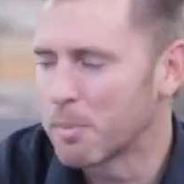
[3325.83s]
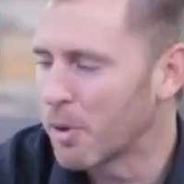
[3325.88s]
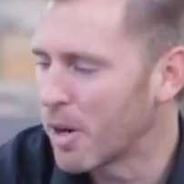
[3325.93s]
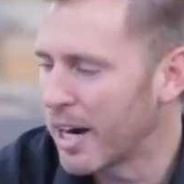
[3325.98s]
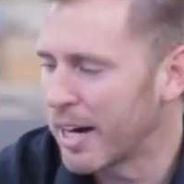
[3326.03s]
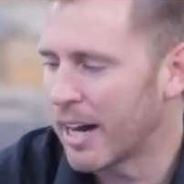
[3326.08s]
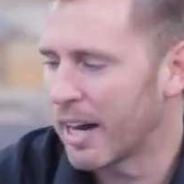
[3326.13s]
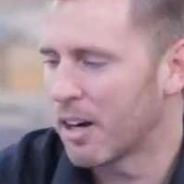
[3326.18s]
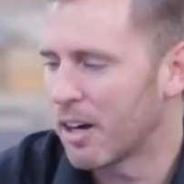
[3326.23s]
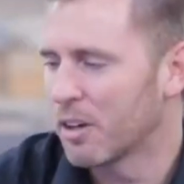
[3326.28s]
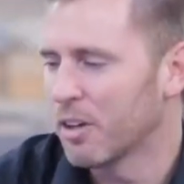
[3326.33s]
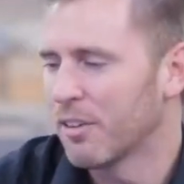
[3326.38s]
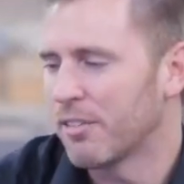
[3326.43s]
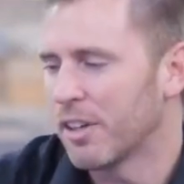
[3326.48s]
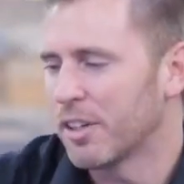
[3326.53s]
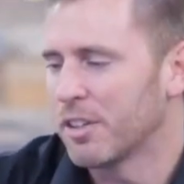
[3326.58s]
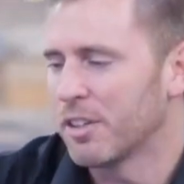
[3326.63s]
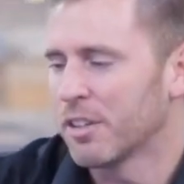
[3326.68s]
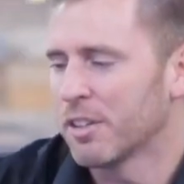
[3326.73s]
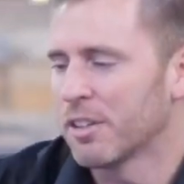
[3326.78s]
Brian, I don't know if
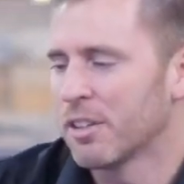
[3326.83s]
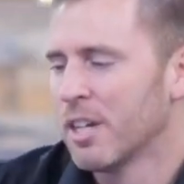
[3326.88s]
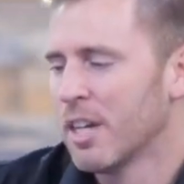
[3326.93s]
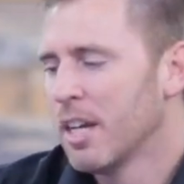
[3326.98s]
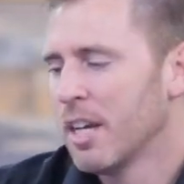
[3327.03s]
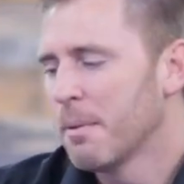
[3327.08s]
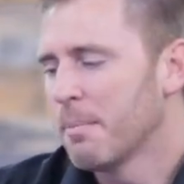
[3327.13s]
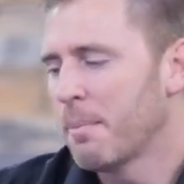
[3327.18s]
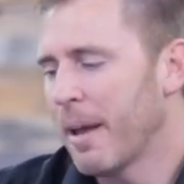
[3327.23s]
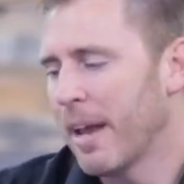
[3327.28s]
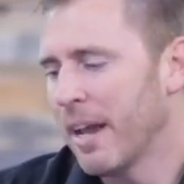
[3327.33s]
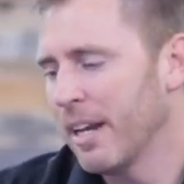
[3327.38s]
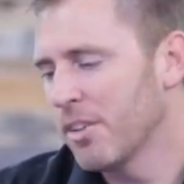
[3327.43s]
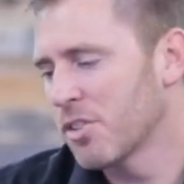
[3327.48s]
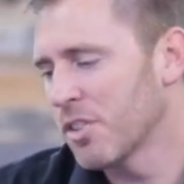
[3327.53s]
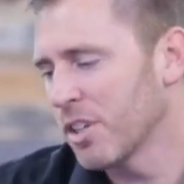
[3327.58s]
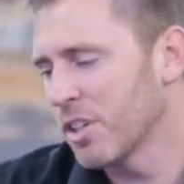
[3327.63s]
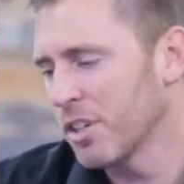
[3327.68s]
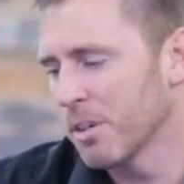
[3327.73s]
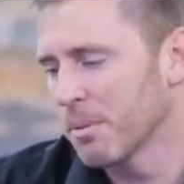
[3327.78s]
on your page
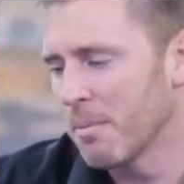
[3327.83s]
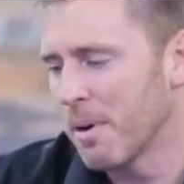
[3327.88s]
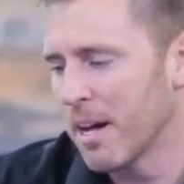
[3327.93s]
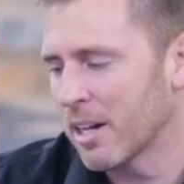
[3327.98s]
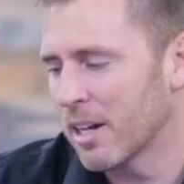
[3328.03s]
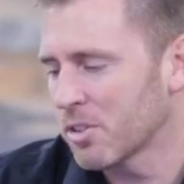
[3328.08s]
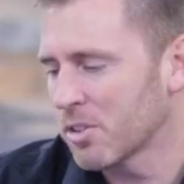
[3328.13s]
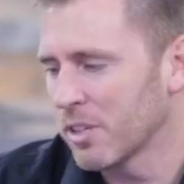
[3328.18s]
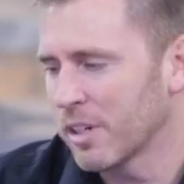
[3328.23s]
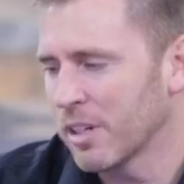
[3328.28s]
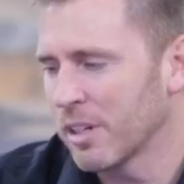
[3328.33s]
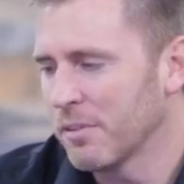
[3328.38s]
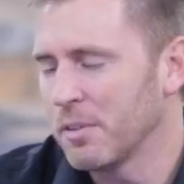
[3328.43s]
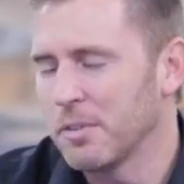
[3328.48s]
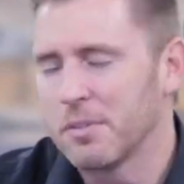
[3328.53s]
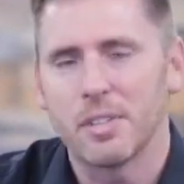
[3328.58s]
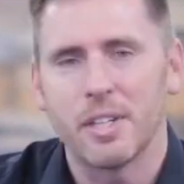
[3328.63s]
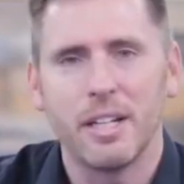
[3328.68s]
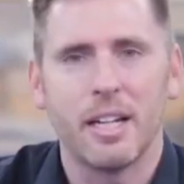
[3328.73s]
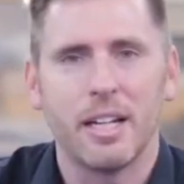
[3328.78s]
that you're monitoring, if you've
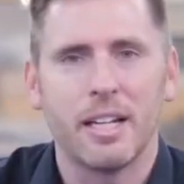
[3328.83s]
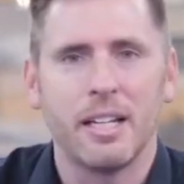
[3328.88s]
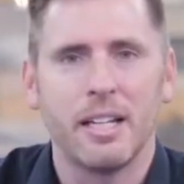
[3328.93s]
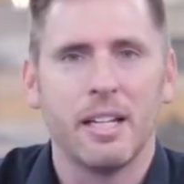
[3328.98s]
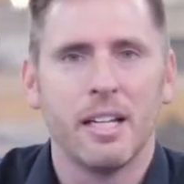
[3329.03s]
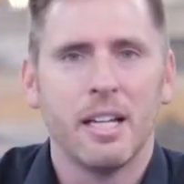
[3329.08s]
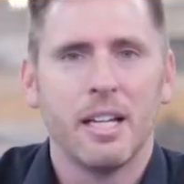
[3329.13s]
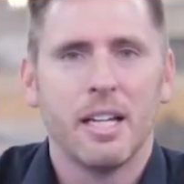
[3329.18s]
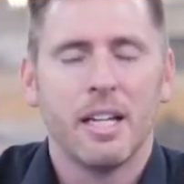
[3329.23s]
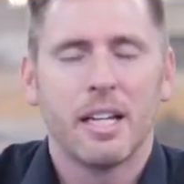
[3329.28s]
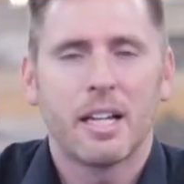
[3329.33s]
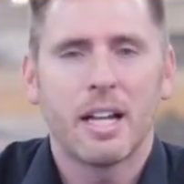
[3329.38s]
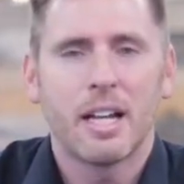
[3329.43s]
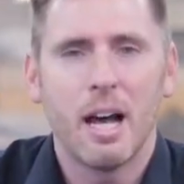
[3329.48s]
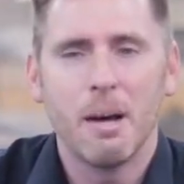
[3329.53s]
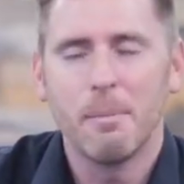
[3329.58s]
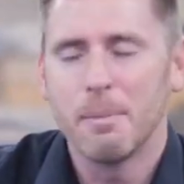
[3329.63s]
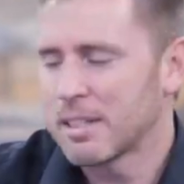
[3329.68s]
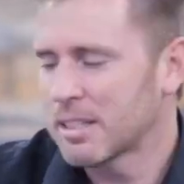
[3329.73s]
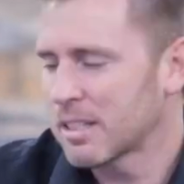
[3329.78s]
seen any
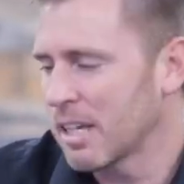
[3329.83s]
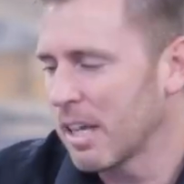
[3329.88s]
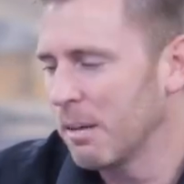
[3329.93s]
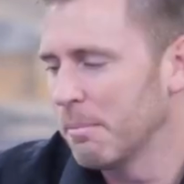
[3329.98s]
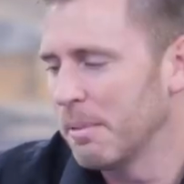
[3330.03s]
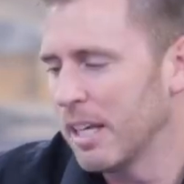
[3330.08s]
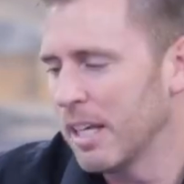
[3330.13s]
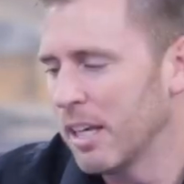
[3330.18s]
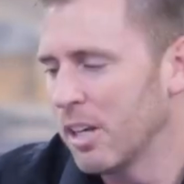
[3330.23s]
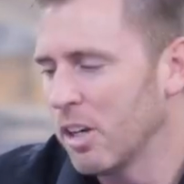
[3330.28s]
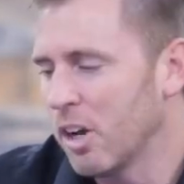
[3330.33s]
comments come in.